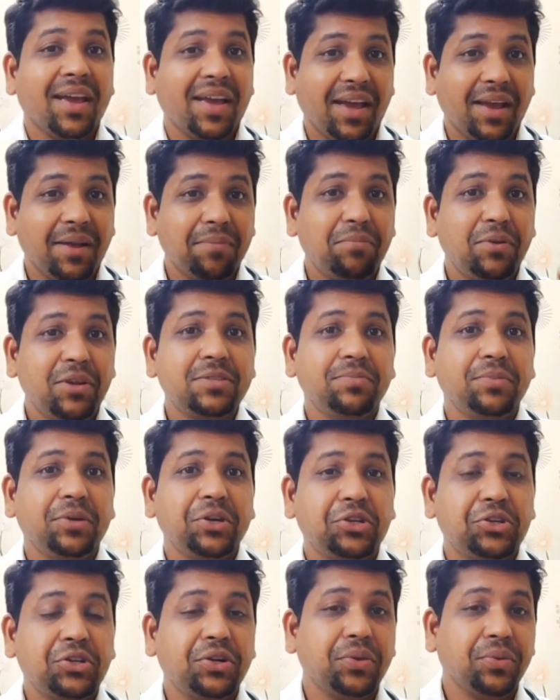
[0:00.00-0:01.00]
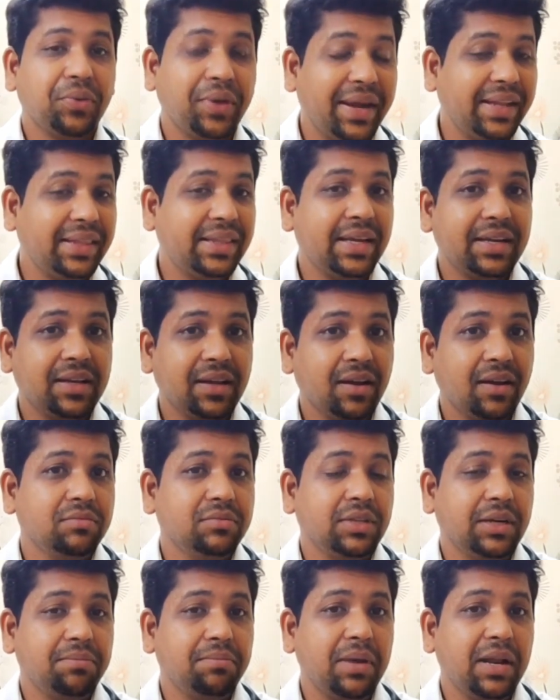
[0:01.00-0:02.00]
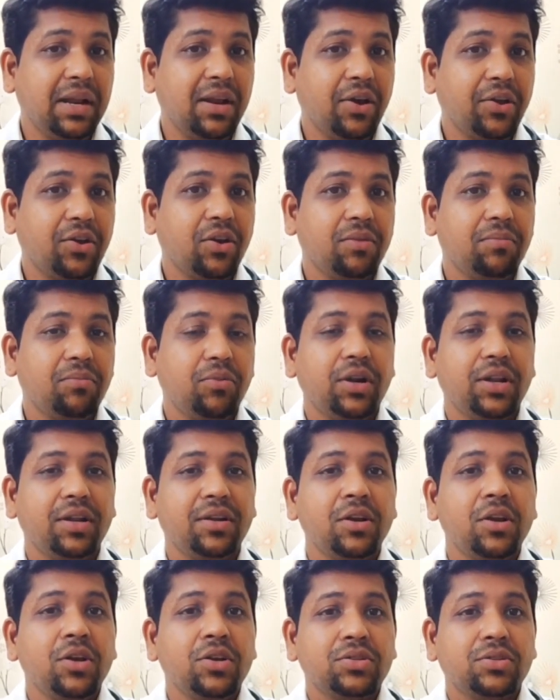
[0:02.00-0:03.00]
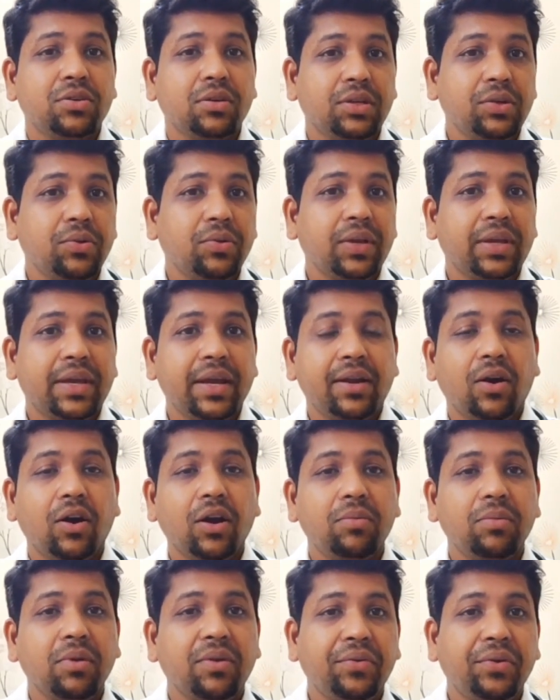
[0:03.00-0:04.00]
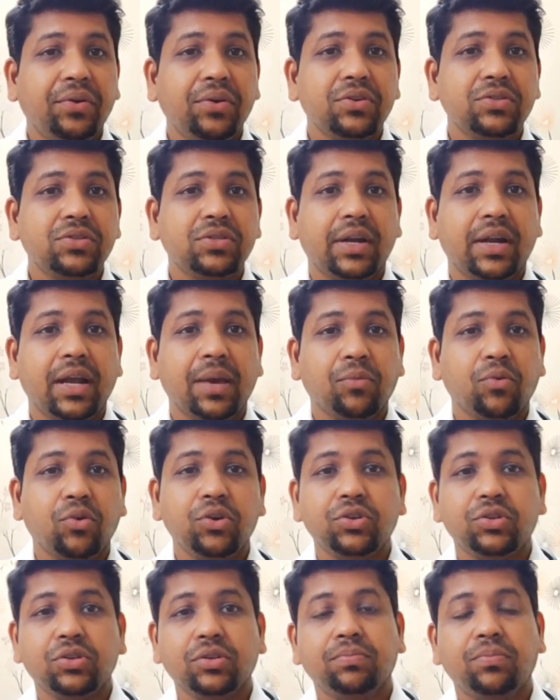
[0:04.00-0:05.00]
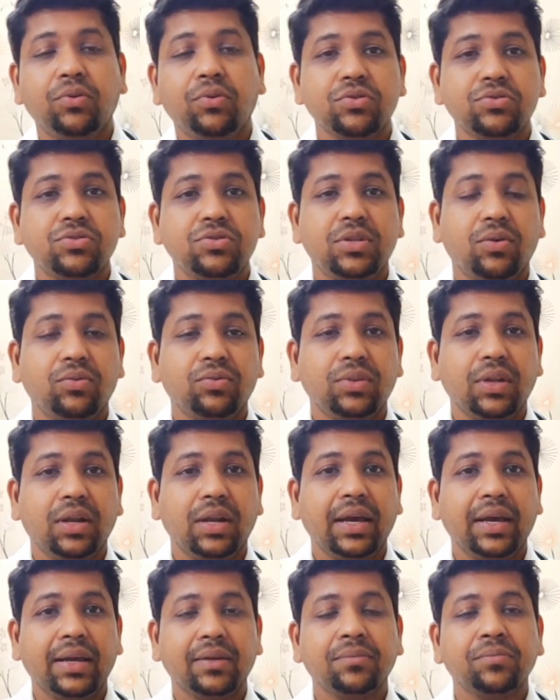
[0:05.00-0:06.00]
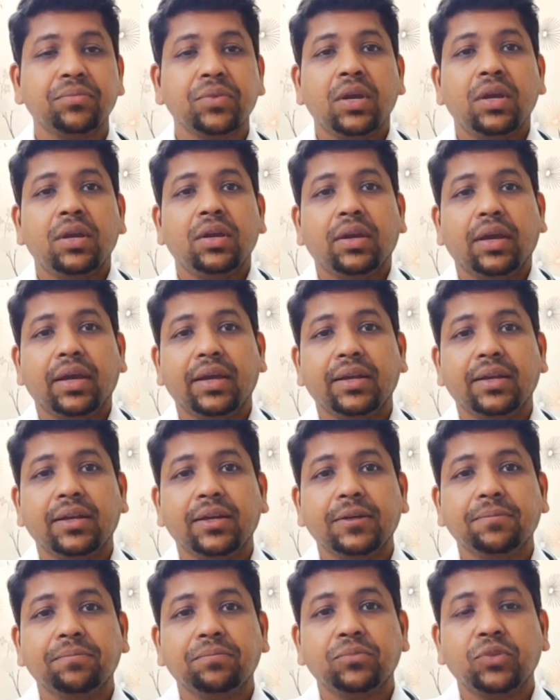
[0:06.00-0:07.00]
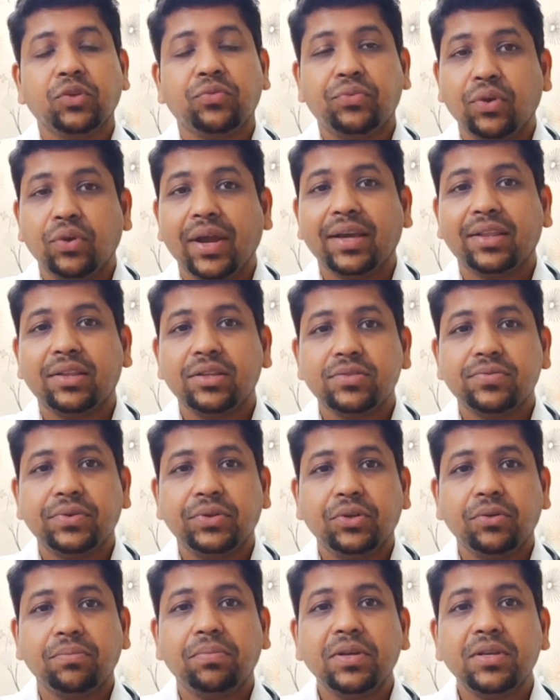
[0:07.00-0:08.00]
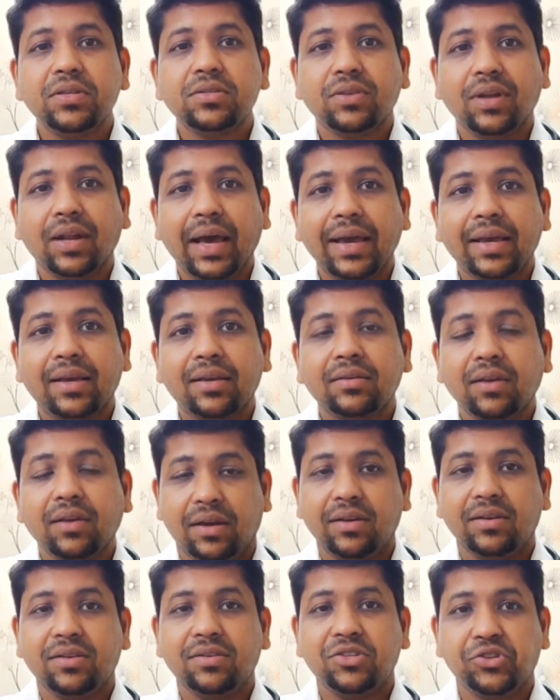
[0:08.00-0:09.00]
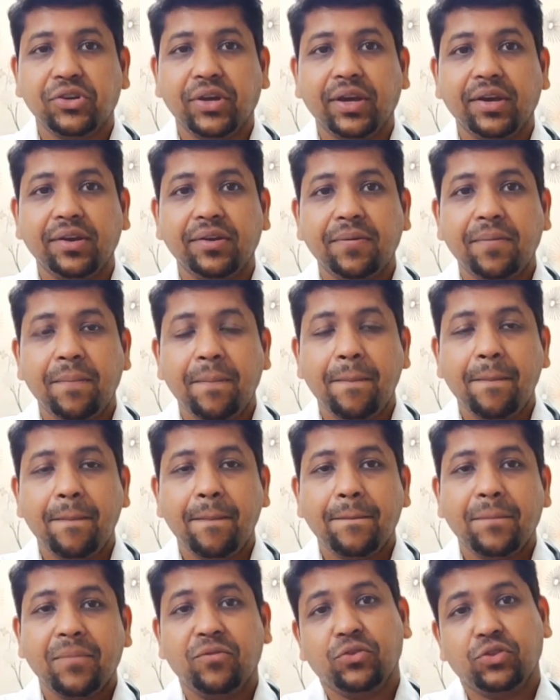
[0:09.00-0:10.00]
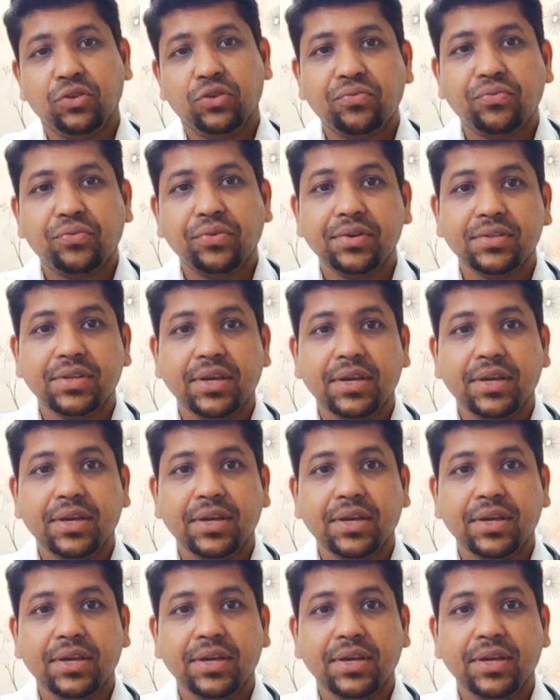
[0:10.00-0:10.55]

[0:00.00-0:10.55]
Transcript: and please make sure you hit that bell icon button so that you will get all my videos that I'm going to post down the line. And if you like this video, please like and share with your friends